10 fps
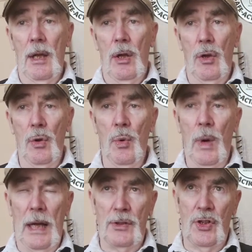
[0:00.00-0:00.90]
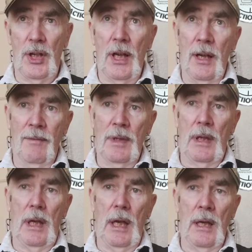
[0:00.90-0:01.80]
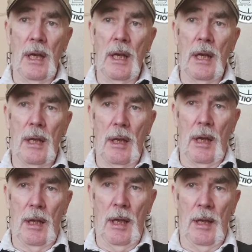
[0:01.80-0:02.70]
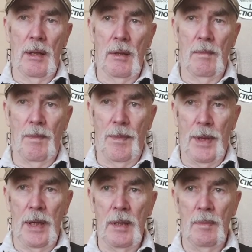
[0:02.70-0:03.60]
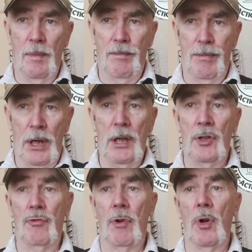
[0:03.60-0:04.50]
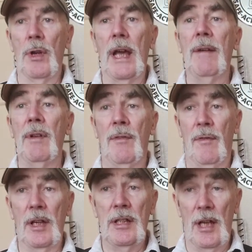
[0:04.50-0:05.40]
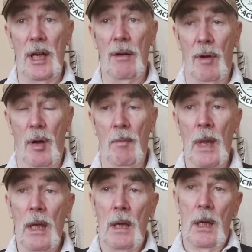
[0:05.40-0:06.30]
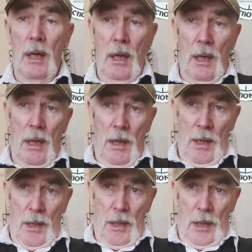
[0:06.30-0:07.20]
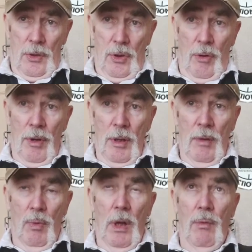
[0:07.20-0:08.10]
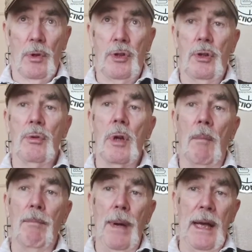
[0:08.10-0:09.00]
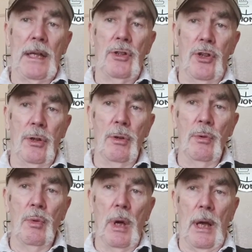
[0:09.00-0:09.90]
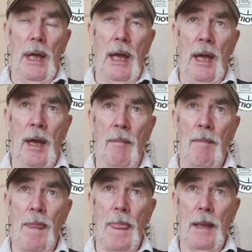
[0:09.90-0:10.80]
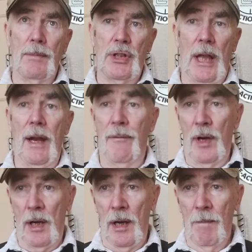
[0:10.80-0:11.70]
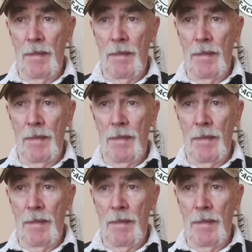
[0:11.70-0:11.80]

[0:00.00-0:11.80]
who had served in the British Royal Navy Fleet Air Arm during World War II, gone back to South Africa